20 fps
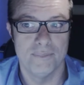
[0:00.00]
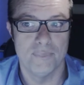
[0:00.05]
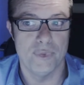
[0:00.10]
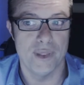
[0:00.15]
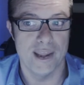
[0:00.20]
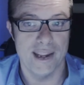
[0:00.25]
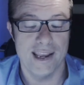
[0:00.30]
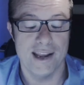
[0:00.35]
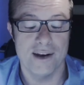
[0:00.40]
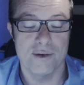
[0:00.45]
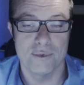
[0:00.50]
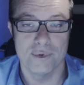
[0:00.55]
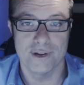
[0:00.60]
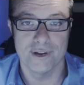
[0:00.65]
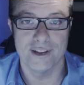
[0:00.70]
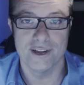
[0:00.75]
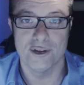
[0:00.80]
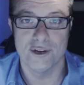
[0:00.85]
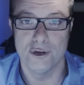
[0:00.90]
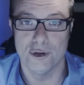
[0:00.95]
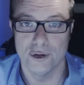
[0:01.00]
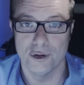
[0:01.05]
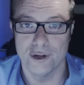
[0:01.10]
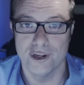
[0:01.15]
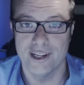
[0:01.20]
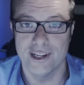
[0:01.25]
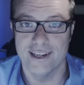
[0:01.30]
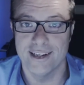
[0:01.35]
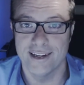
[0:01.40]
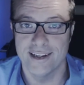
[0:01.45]
they had a really
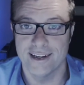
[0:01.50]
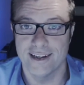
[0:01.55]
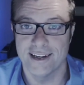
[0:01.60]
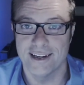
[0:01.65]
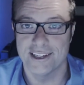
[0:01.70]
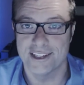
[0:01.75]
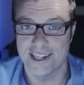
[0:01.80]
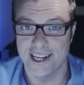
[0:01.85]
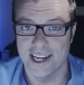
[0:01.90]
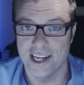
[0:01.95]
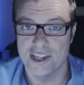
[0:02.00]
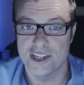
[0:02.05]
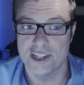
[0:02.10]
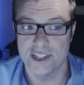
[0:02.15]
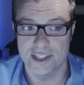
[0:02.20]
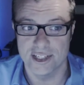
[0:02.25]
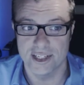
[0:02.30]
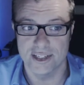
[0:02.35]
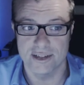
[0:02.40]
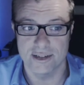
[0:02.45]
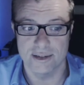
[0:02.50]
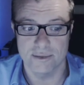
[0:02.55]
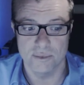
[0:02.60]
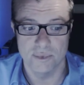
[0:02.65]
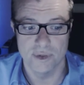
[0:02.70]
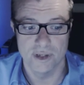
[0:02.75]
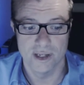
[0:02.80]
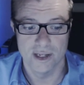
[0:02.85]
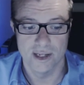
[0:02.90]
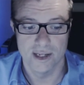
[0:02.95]
good education system.
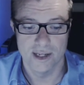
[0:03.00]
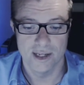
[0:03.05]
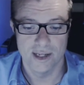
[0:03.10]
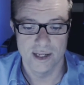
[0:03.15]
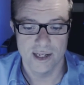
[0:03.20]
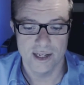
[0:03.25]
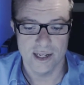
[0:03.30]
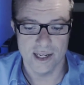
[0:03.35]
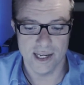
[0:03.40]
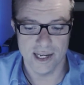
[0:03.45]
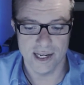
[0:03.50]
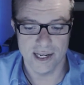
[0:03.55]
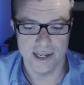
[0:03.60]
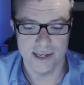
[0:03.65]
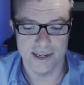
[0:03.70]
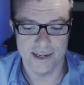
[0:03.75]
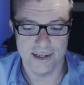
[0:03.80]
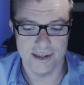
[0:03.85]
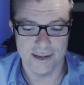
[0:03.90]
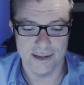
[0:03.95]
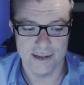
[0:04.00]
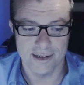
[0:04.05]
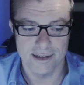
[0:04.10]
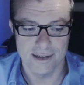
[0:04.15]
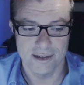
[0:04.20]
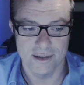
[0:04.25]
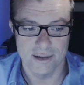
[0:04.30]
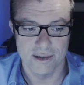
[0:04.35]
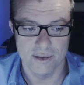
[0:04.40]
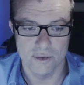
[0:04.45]
And
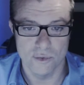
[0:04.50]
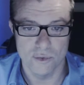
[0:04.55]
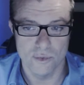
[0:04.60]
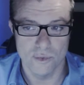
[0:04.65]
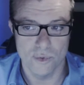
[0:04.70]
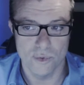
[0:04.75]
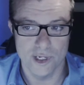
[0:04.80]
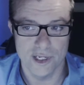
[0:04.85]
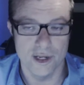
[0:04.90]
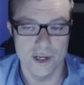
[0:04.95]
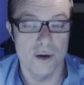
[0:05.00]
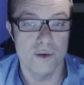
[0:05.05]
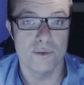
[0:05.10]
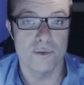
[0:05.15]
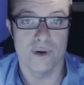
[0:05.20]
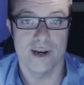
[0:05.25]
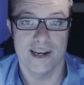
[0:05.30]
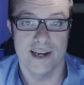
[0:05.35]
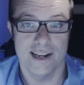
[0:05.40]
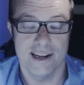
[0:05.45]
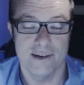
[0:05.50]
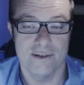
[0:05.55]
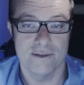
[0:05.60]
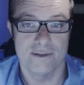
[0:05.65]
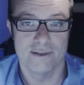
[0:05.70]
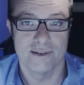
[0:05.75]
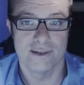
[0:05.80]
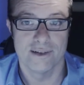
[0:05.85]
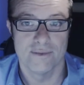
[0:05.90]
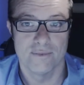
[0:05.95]
we don't right now.
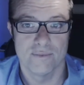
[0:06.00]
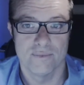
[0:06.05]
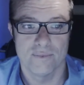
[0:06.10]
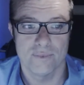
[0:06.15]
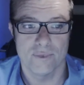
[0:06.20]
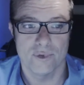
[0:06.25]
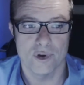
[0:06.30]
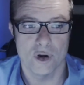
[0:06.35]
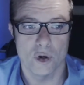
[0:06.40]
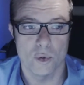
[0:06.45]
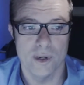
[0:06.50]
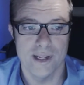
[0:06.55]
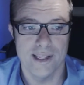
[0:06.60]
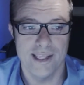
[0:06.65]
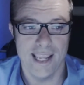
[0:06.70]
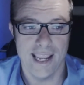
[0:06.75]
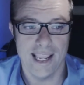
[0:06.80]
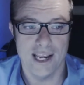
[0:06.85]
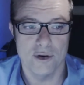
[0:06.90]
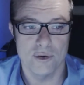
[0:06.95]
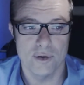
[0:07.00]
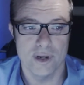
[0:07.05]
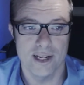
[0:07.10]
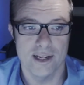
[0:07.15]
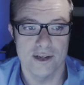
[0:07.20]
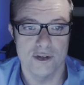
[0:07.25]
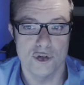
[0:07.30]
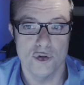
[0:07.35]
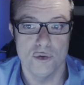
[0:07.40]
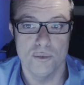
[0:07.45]
Are we
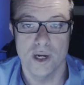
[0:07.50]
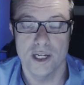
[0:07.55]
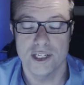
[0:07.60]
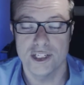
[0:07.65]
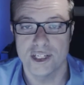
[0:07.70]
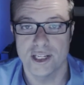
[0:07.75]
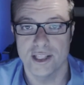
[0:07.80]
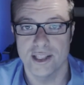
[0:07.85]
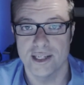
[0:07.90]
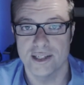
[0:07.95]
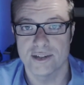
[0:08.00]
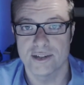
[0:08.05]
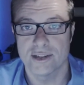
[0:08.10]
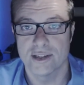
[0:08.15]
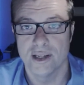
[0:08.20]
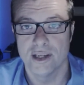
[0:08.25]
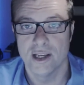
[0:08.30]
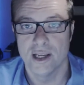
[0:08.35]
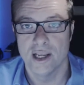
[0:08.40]
catering too much to this?